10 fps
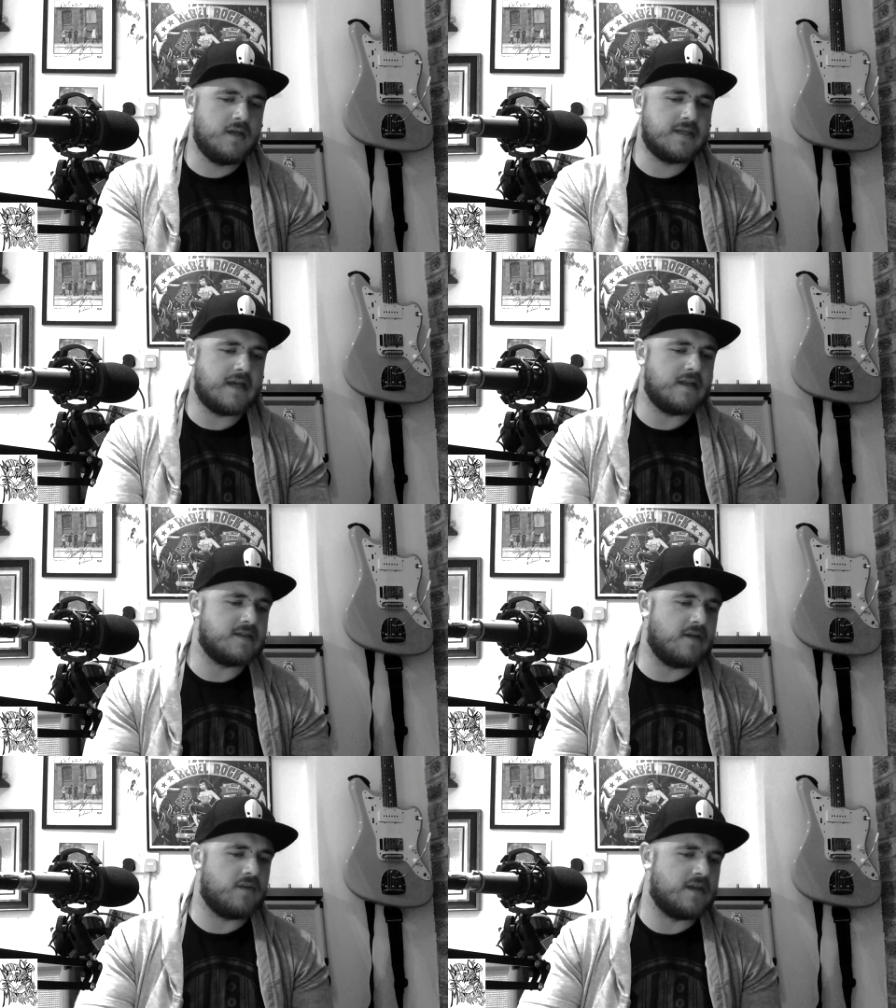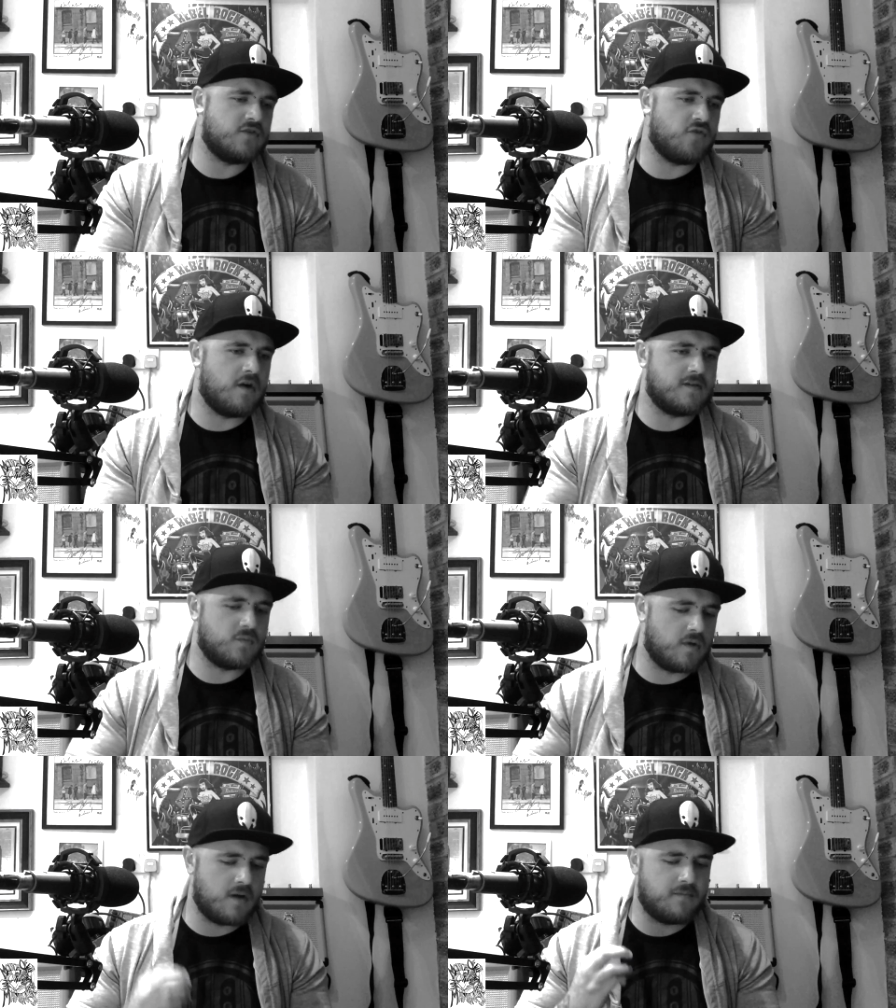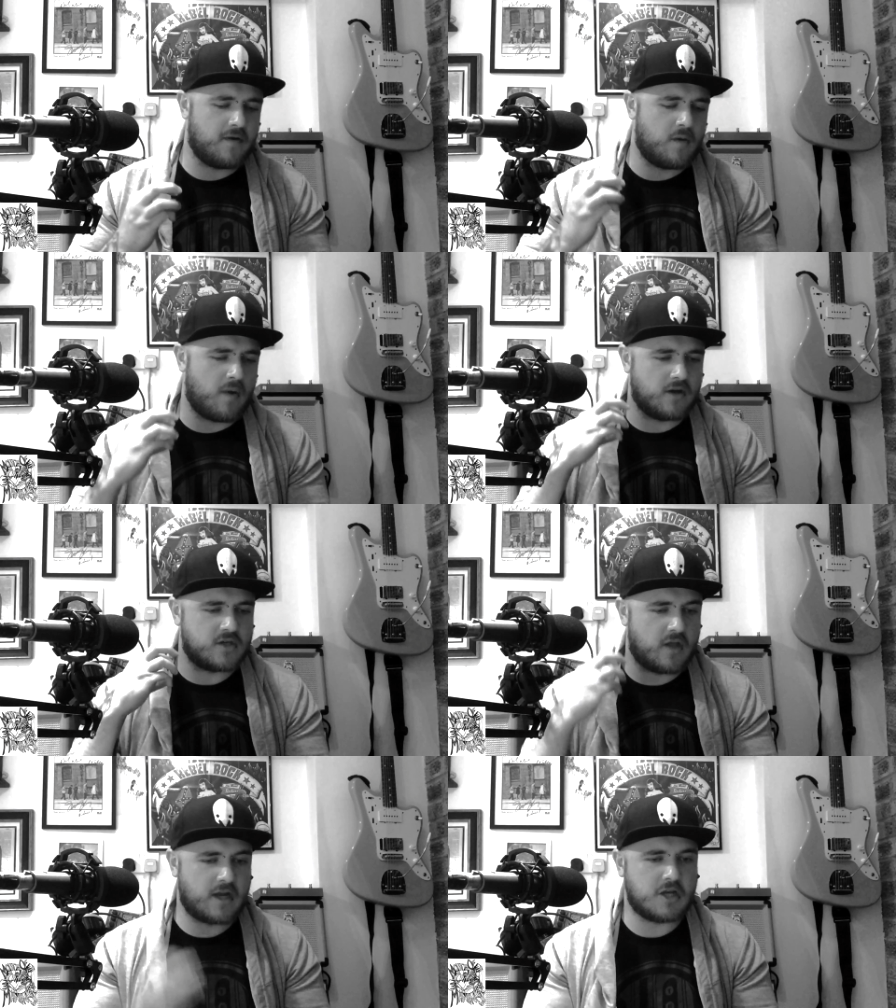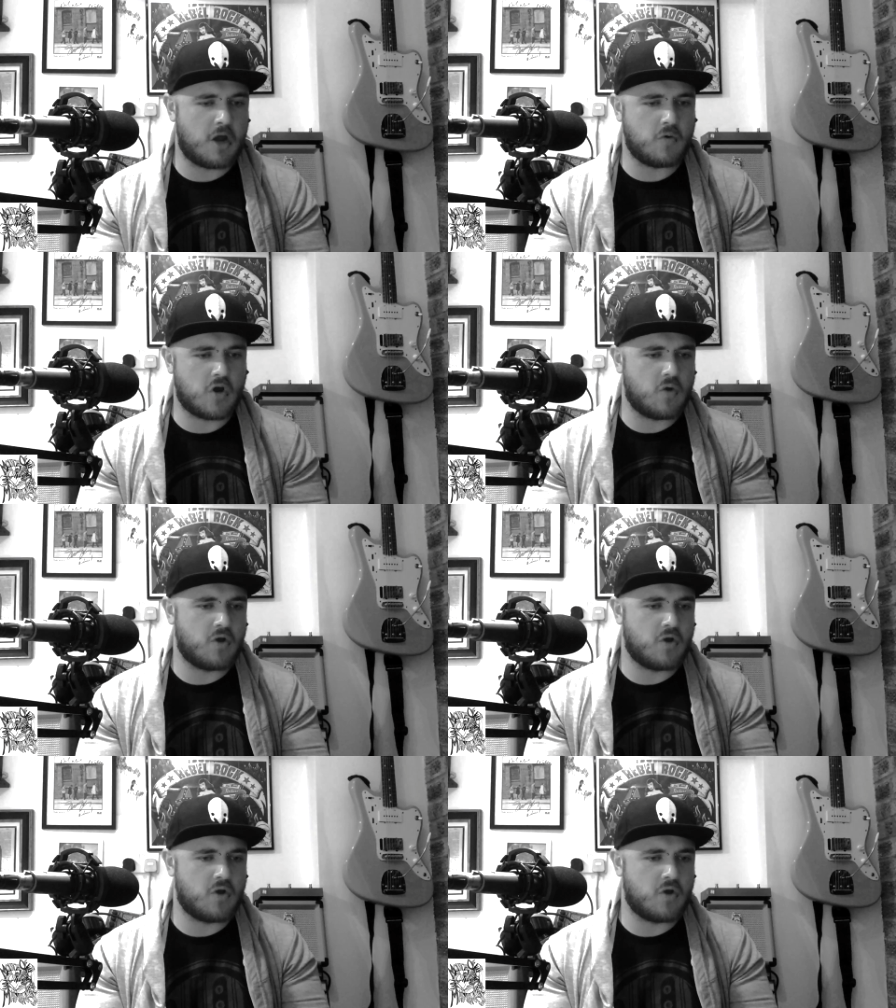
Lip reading: Say in the 70s, drugs were very much like no.